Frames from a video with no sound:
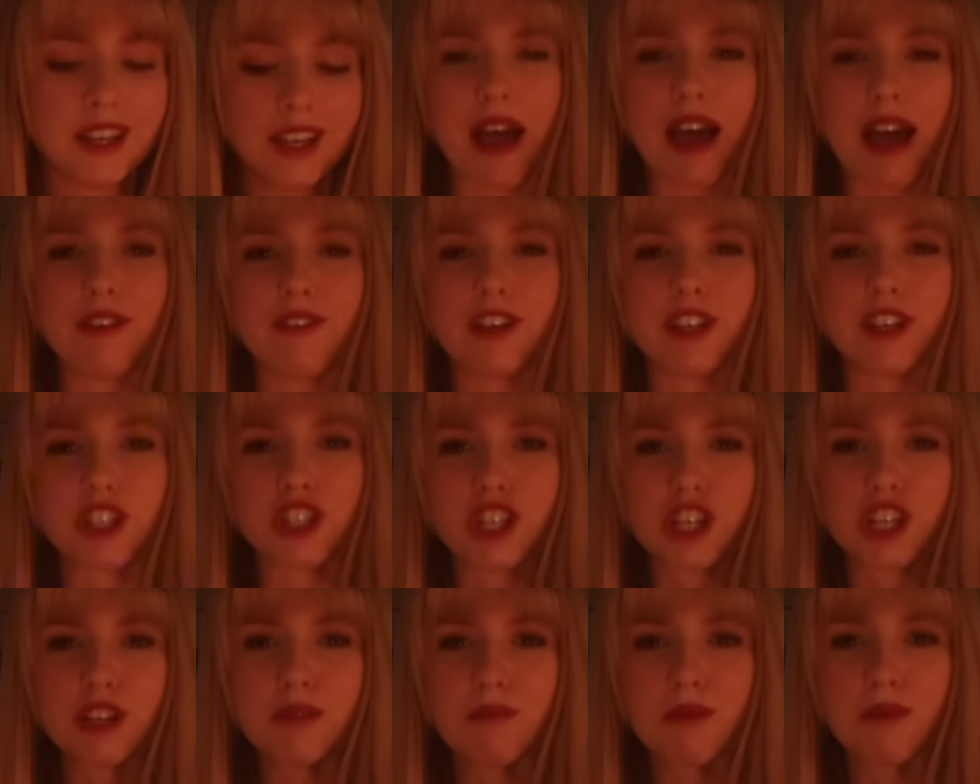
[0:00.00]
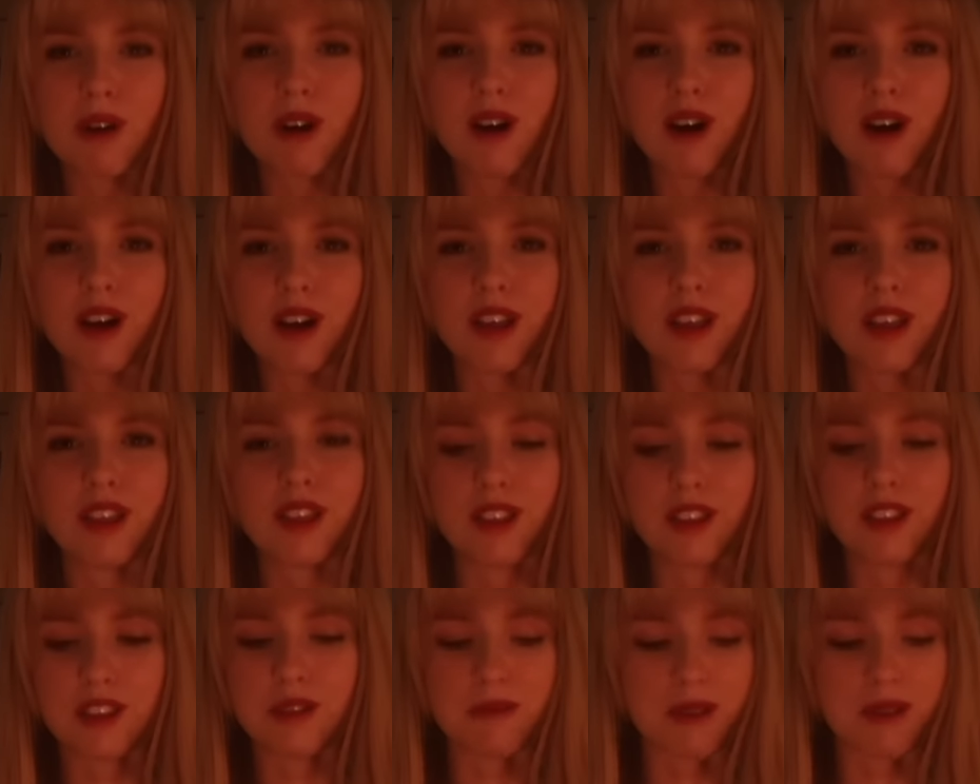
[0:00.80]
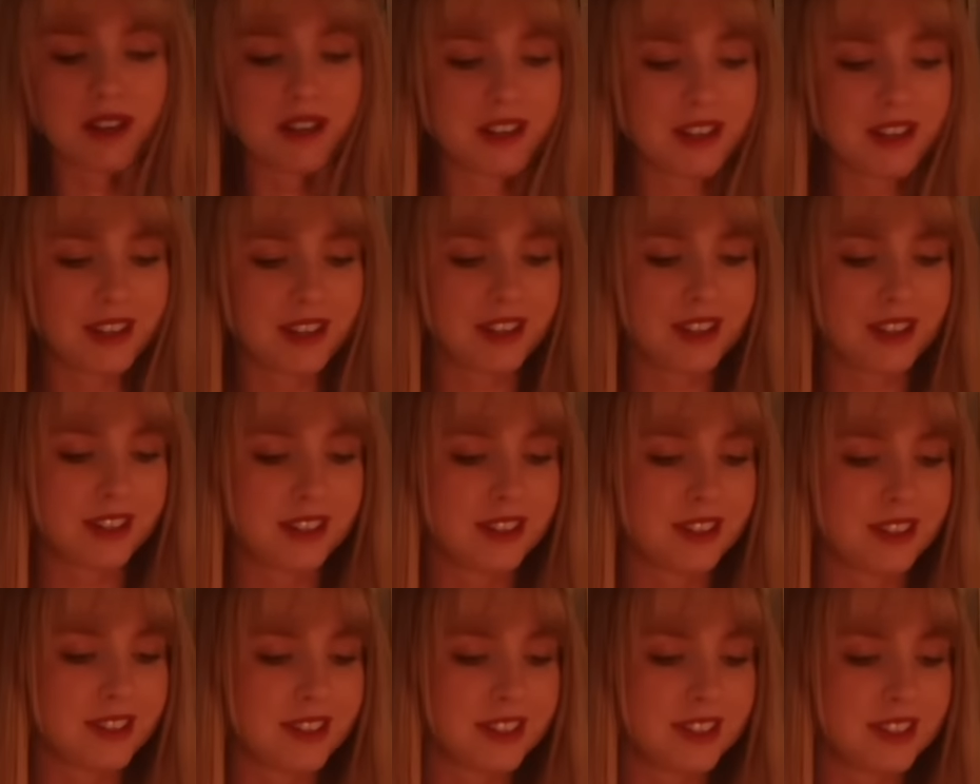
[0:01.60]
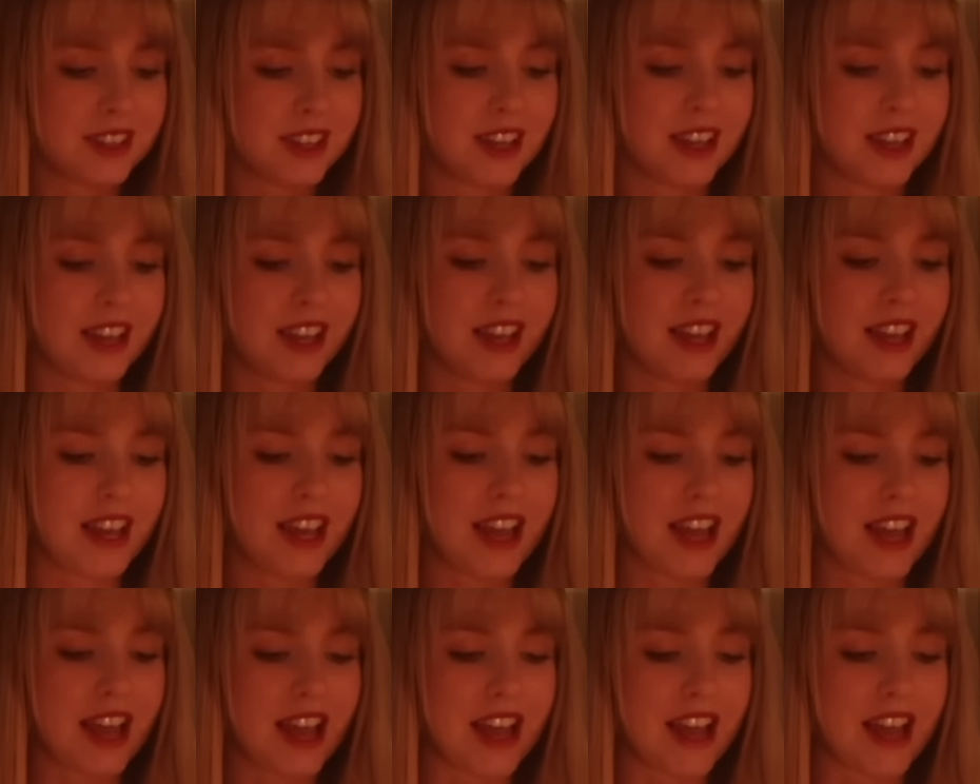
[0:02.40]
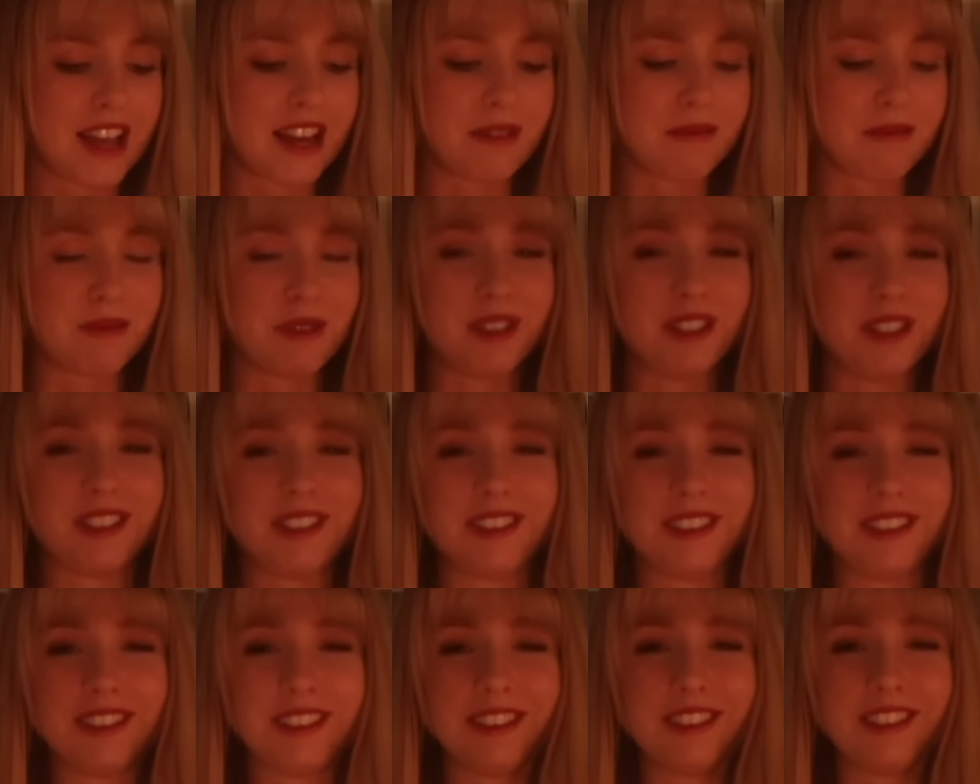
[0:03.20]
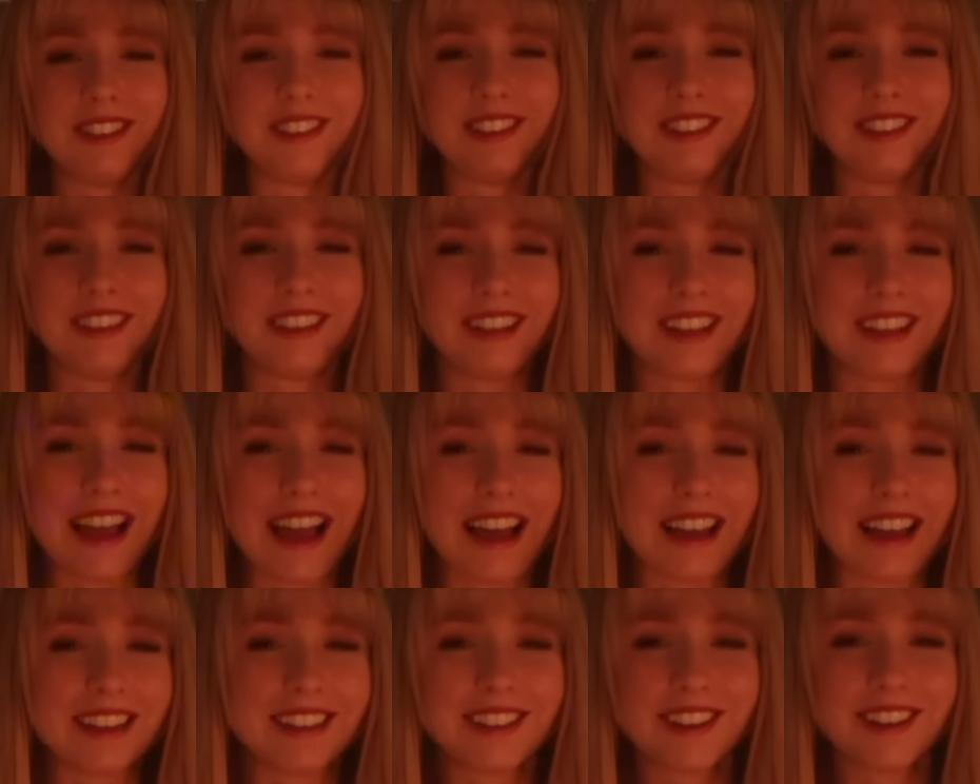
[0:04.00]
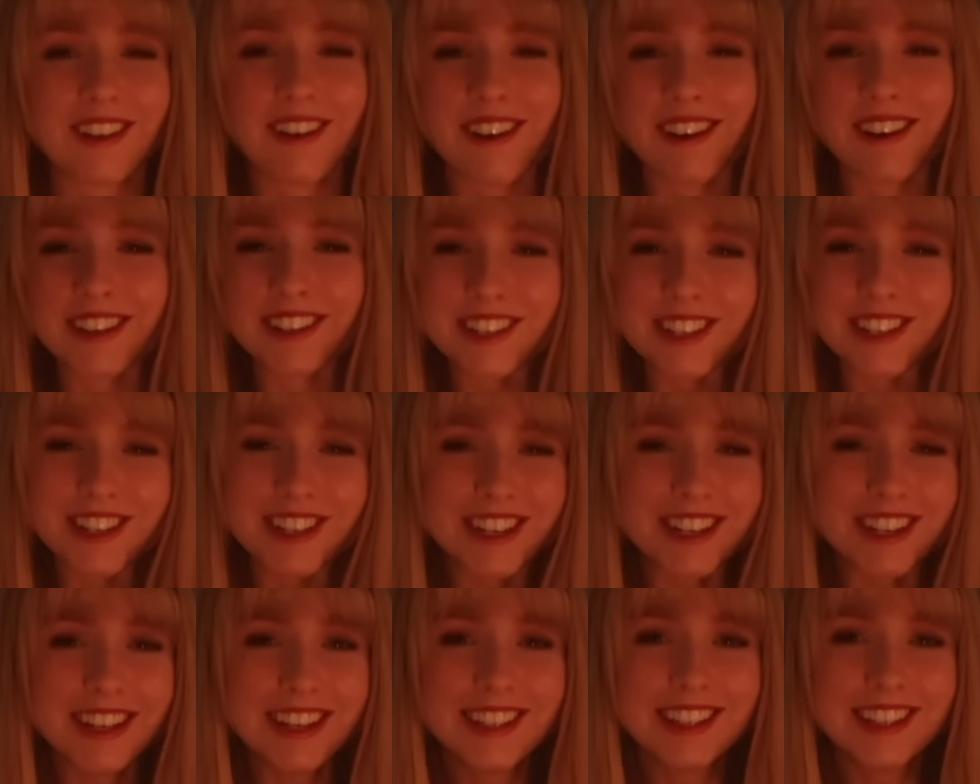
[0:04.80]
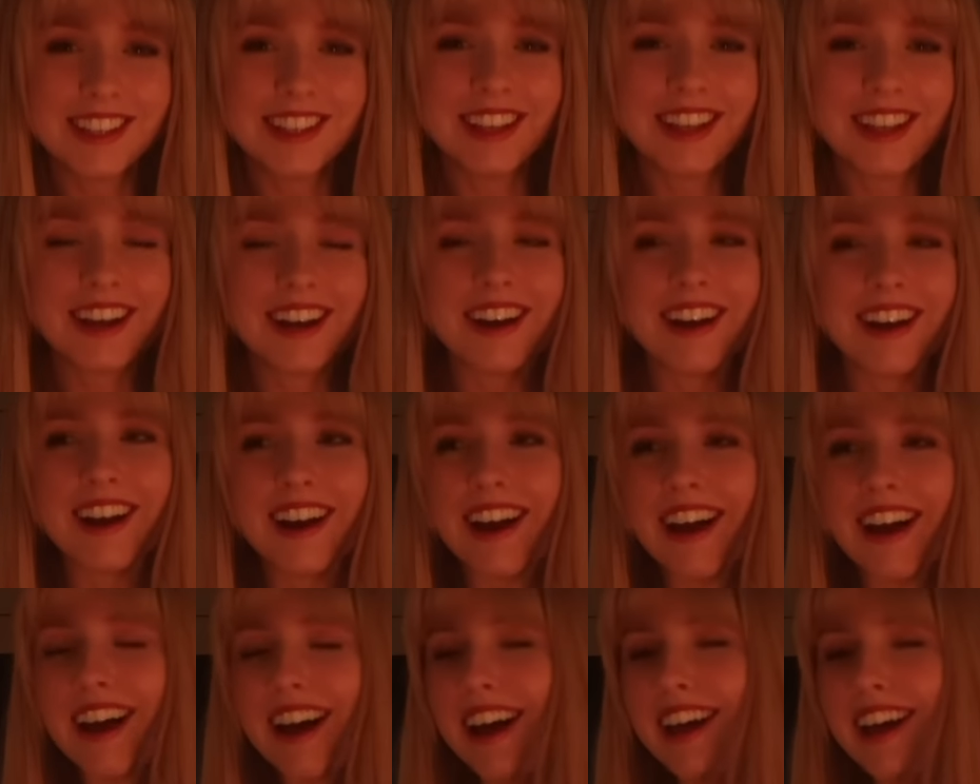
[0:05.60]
I have like chicken broth, some onions, and I'm gonna add cottage cheese in there.